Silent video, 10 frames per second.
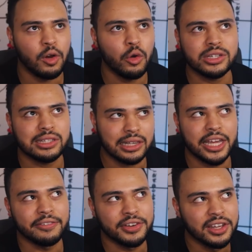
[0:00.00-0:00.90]
I've always
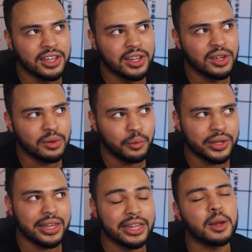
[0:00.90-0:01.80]
lived
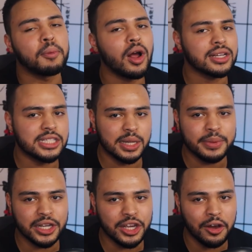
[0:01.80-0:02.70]
within the
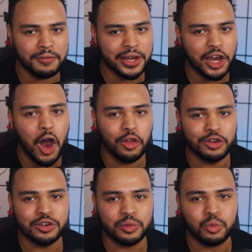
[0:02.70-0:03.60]
proximity of like
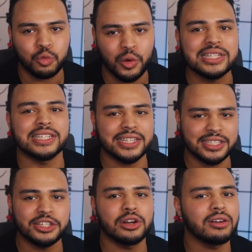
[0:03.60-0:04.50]
other
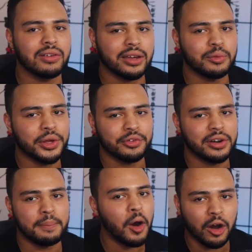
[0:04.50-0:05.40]
residents, you know, like whether
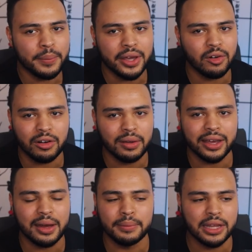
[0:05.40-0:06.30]
an apartment or
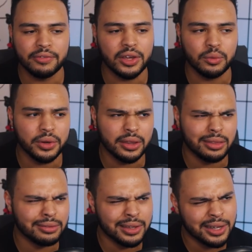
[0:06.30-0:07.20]
like I'm living
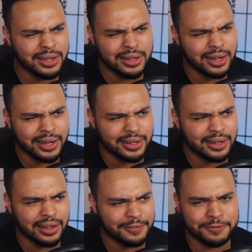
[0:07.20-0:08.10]
with
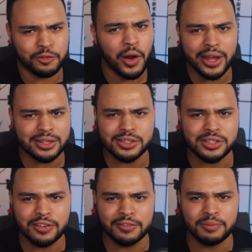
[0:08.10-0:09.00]
like
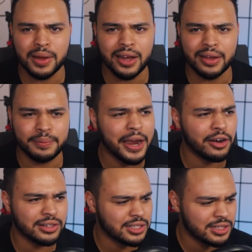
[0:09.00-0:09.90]
friends of my
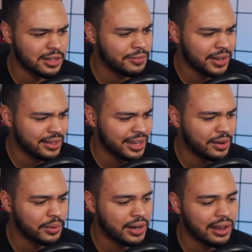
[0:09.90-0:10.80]
parents and stuff like that
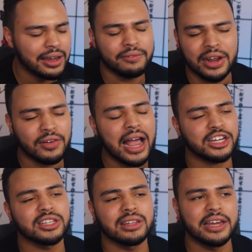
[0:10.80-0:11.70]
and whatnot. Like I've never
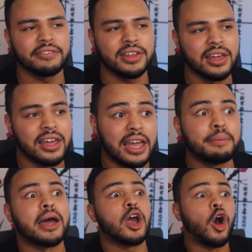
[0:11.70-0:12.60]
actually lived
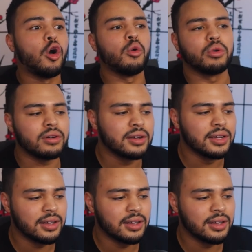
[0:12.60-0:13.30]
in my own